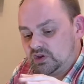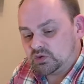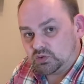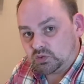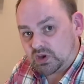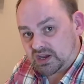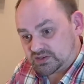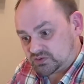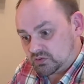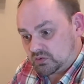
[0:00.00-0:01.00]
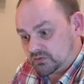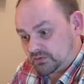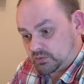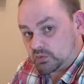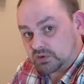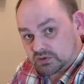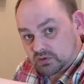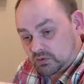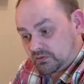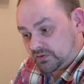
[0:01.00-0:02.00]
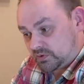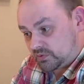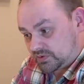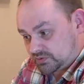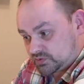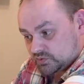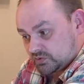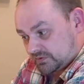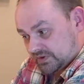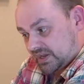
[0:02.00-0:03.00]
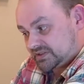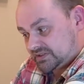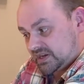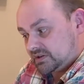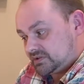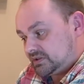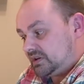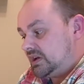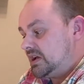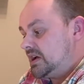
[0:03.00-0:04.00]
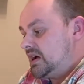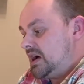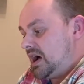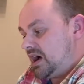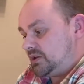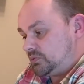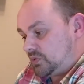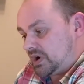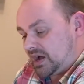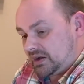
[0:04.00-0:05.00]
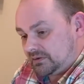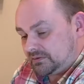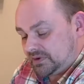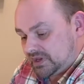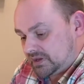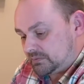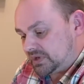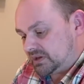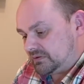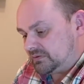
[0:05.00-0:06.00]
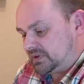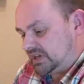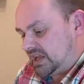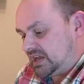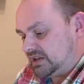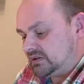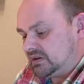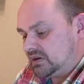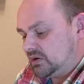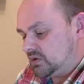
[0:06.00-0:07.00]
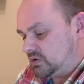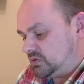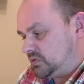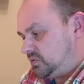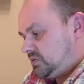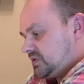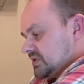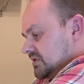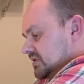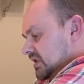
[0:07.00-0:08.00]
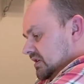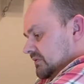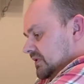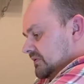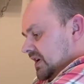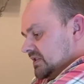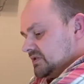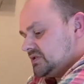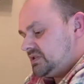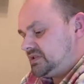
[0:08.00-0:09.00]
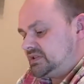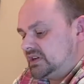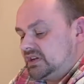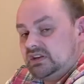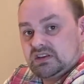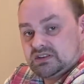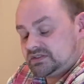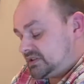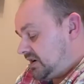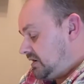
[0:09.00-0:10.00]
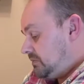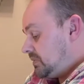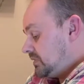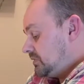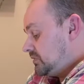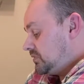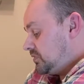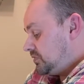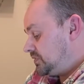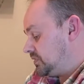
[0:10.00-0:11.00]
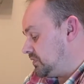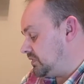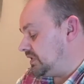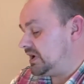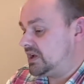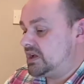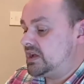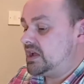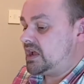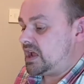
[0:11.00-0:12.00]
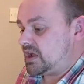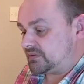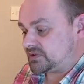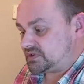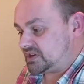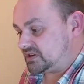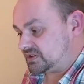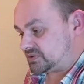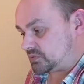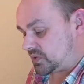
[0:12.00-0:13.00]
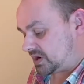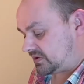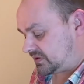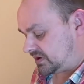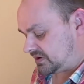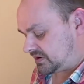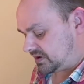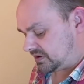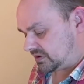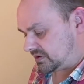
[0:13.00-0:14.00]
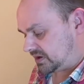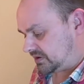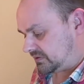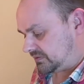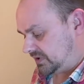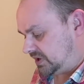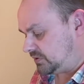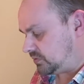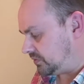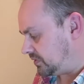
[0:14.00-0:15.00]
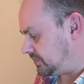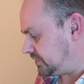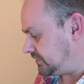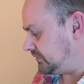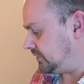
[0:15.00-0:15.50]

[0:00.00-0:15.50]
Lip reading: who has overall control of that section, and will have kind of gain or lose kind of advantages as time goes on. If there's areas where there are kind of equal numbers of